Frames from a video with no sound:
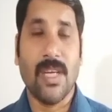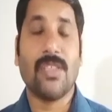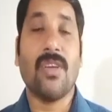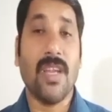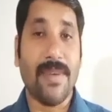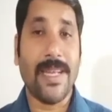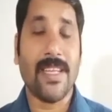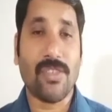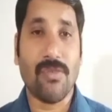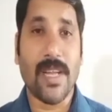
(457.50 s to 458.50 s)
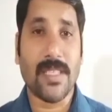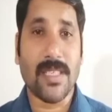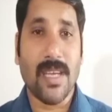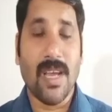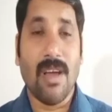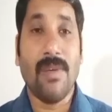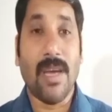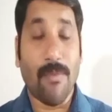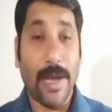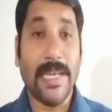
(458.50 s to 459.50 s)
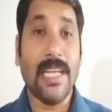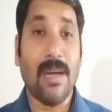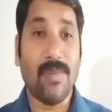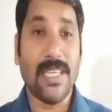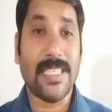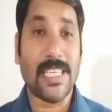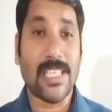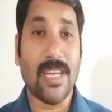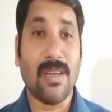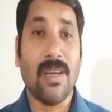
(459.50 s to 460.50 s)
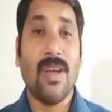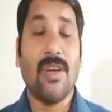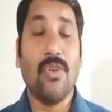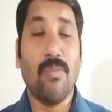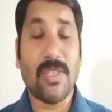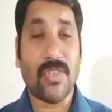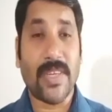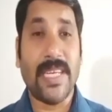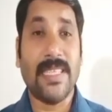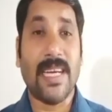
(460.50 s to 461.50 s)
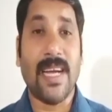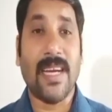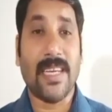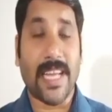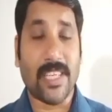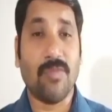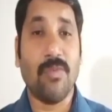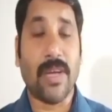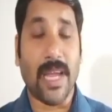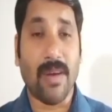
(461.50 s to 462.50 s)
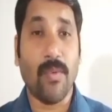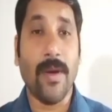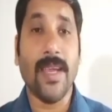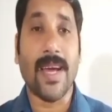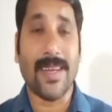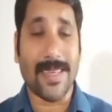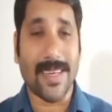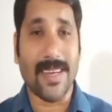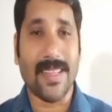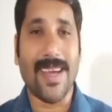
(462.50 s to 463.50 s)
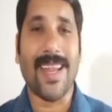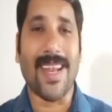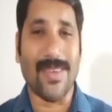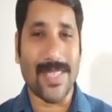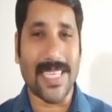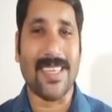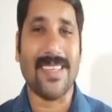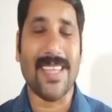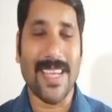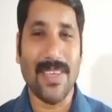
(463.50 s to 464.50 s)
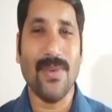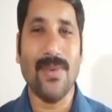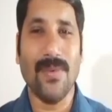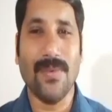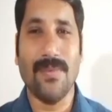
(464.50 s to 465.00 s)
So anyway dear students, we are winding up this session. You must read the textbook carefully and attend the live session. Thank you.